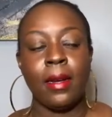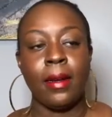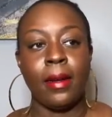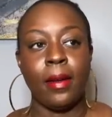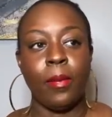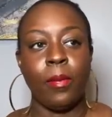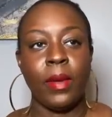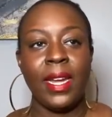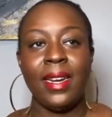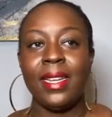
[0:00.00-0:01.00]
And
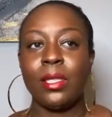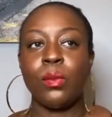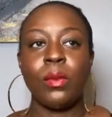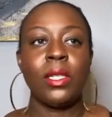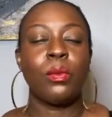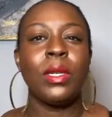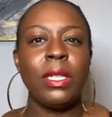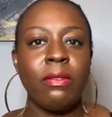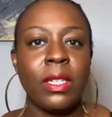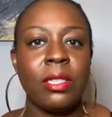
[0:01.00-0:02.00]
it's
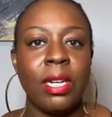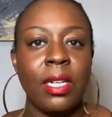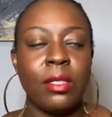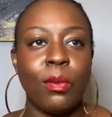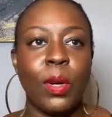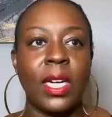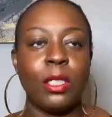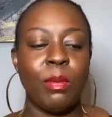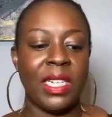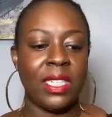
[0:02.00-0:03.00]
really frustrating to
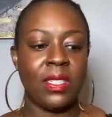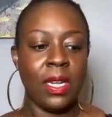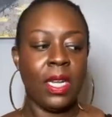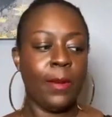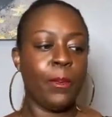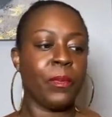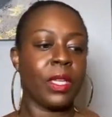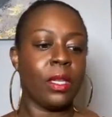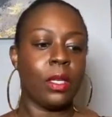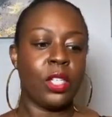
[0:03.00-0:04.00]
watch because
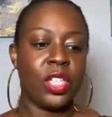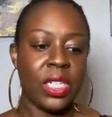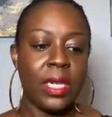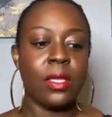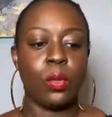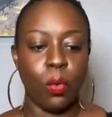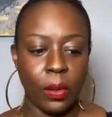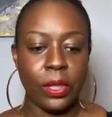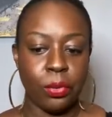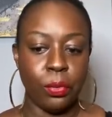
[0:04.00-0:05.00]
she is
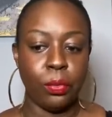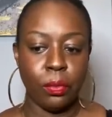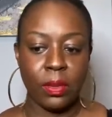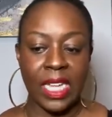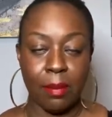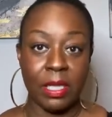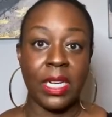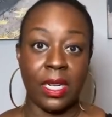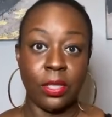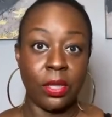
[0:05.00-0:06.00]
going to
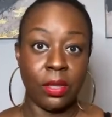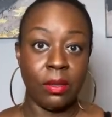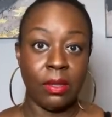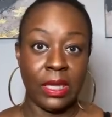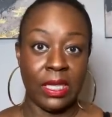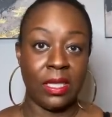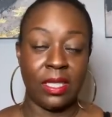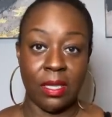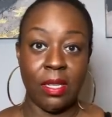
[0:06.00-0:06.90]
sabotage this.